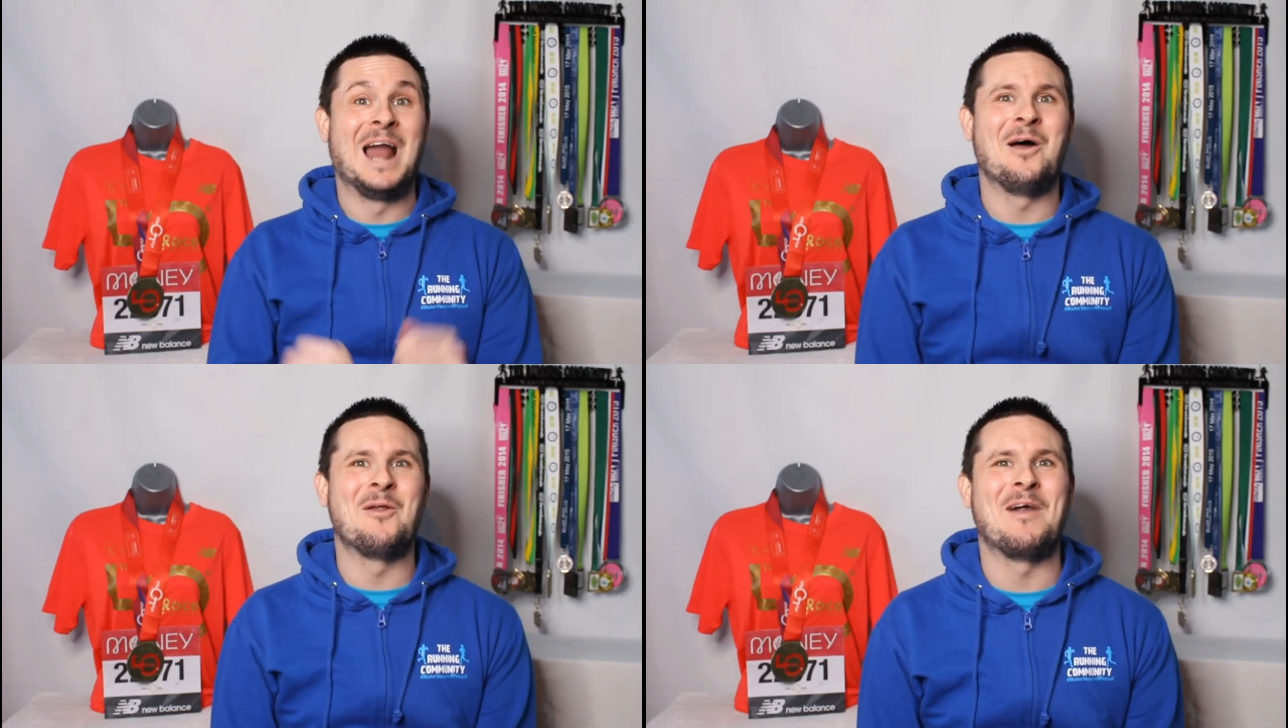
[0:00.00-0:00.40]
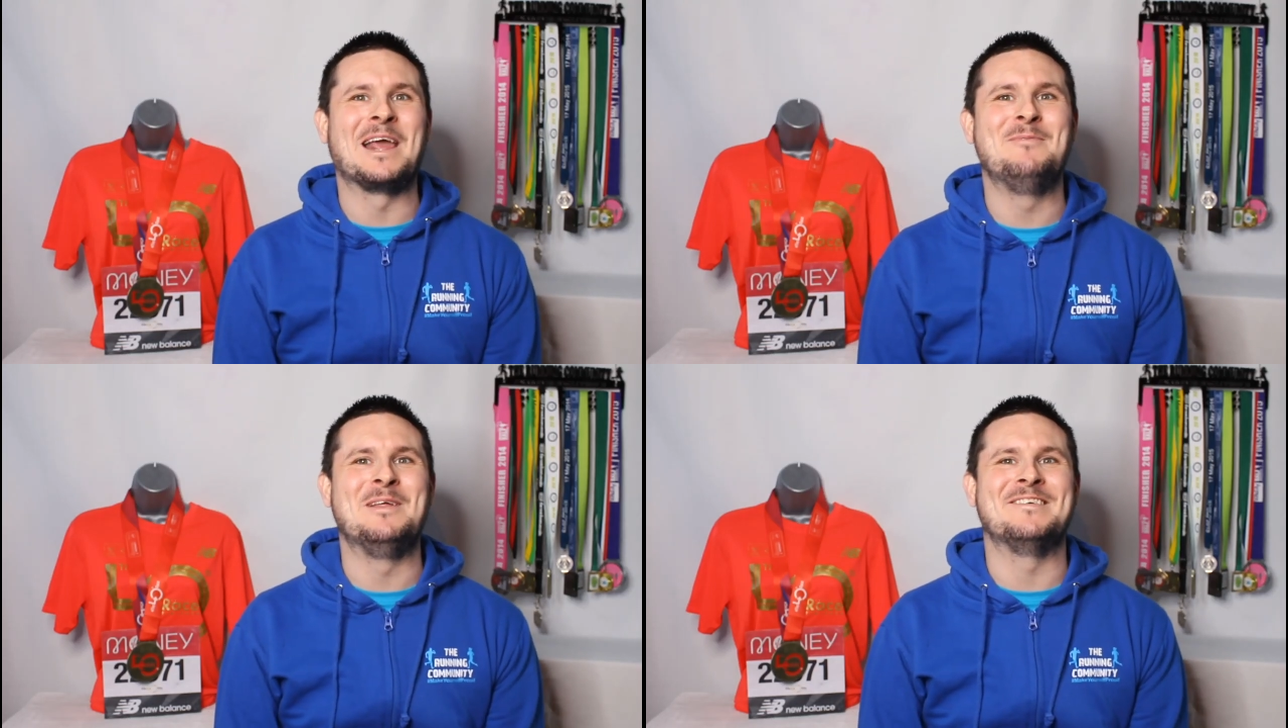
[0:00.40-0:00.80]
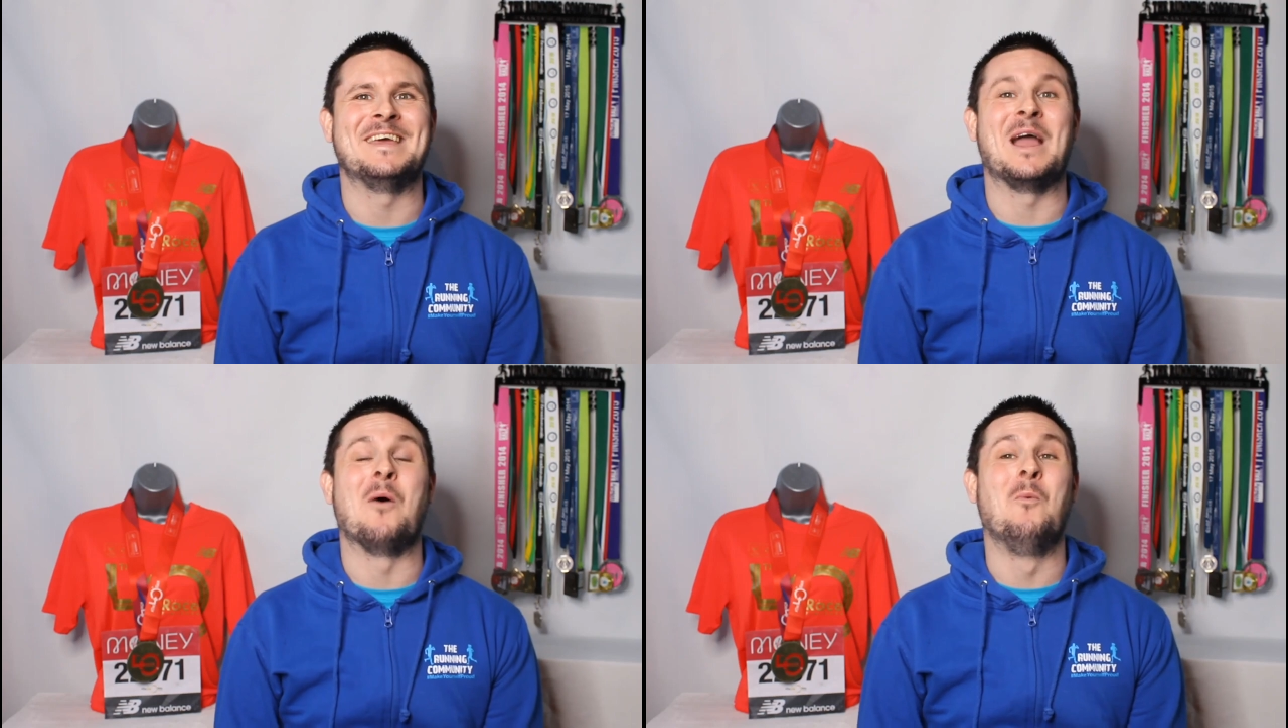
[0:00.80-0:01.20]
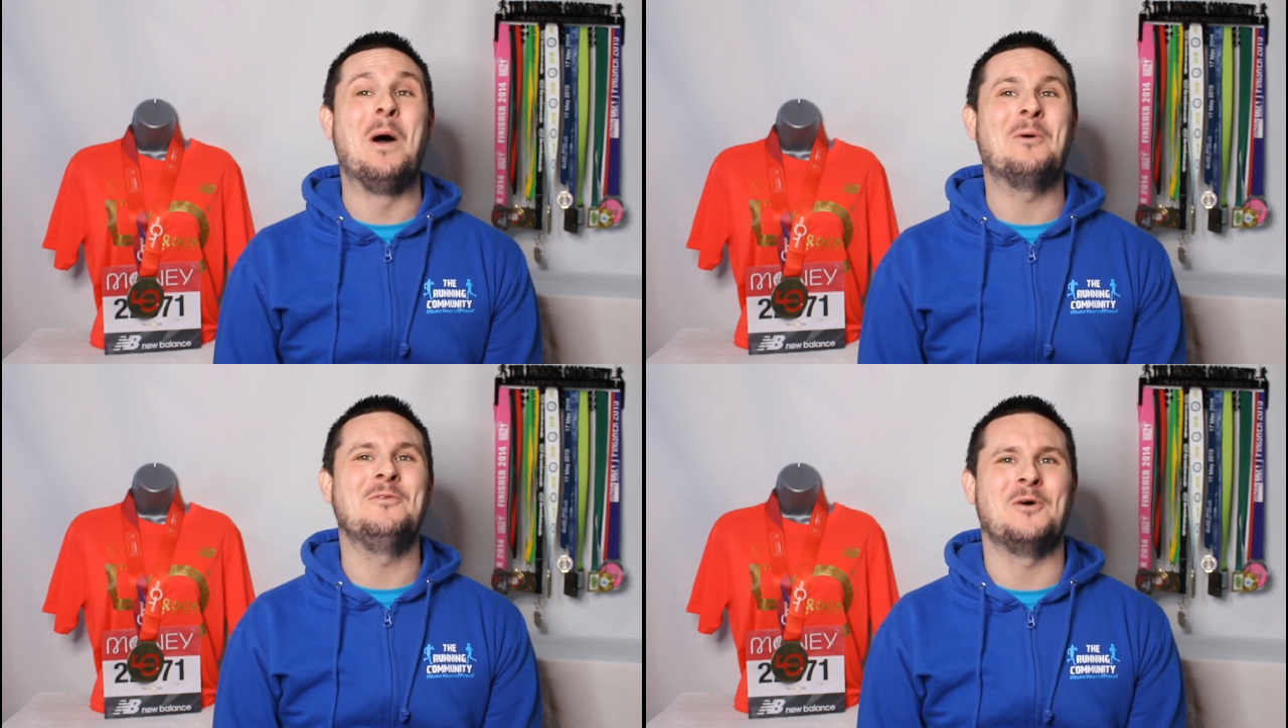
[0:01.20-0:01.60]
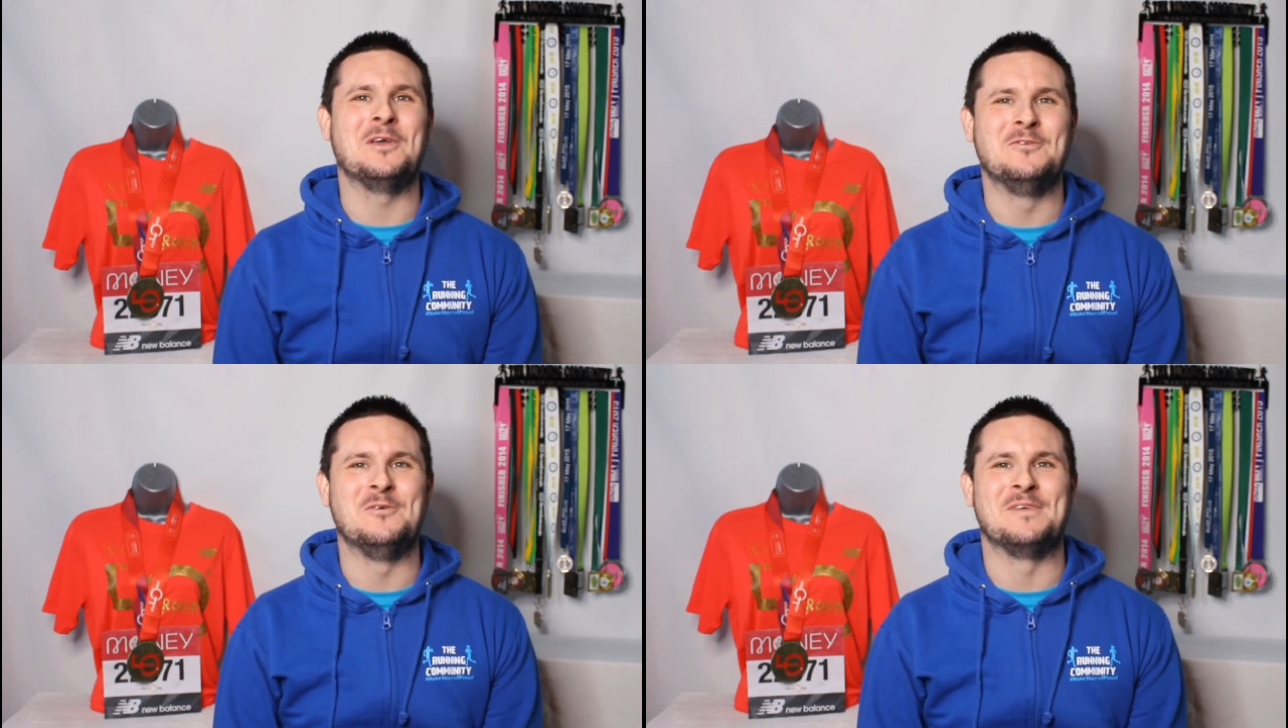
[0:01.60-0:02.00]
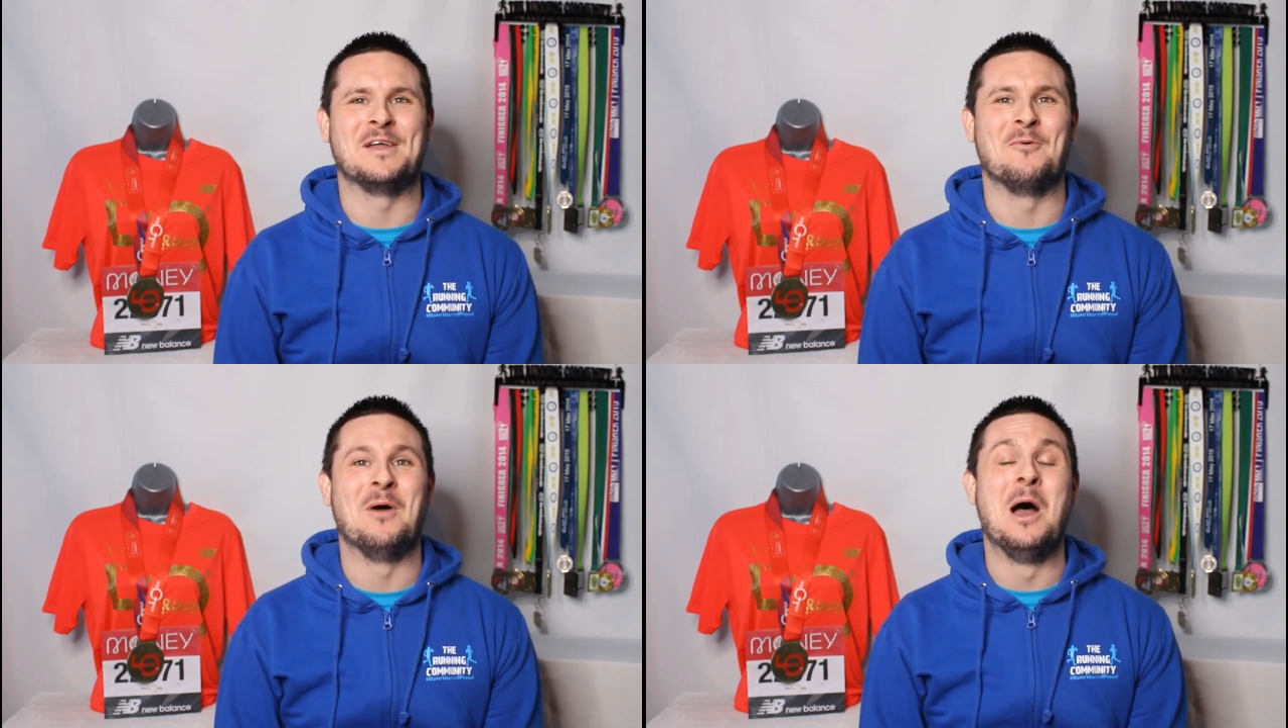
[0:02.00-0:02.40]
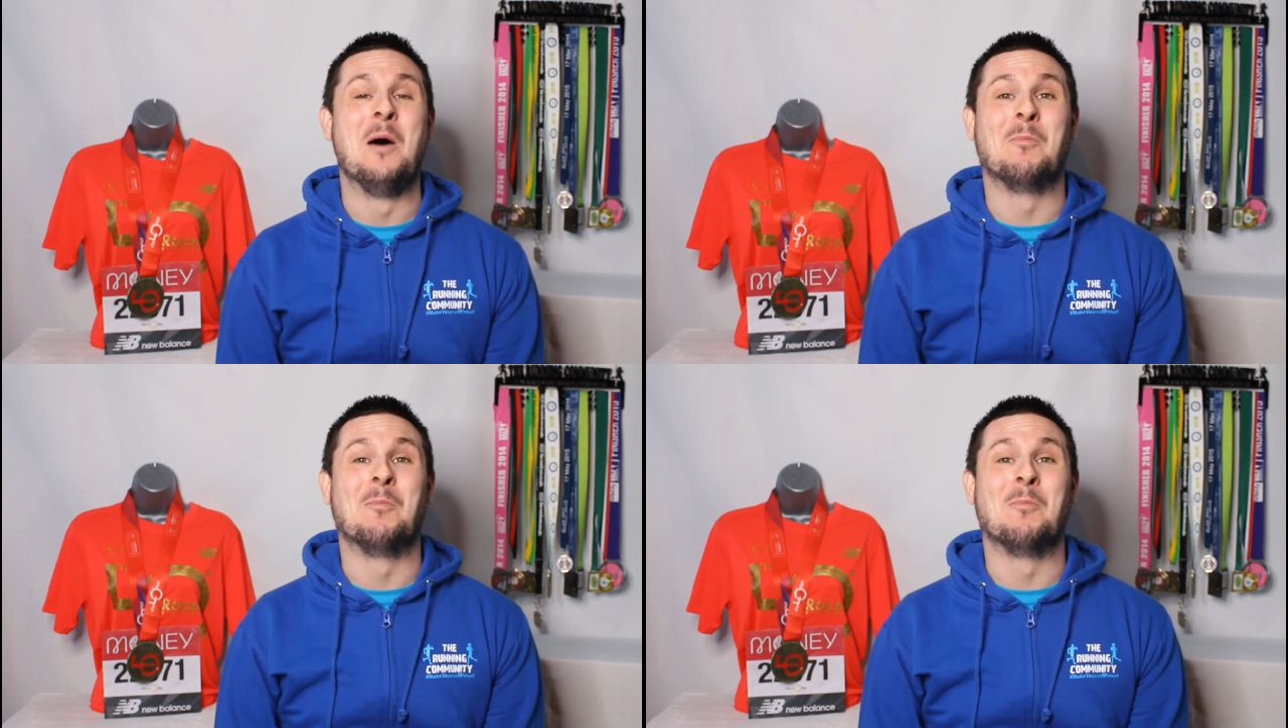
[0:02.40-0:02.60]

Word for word: Hello The Running Community, welcome to our YouTube channel.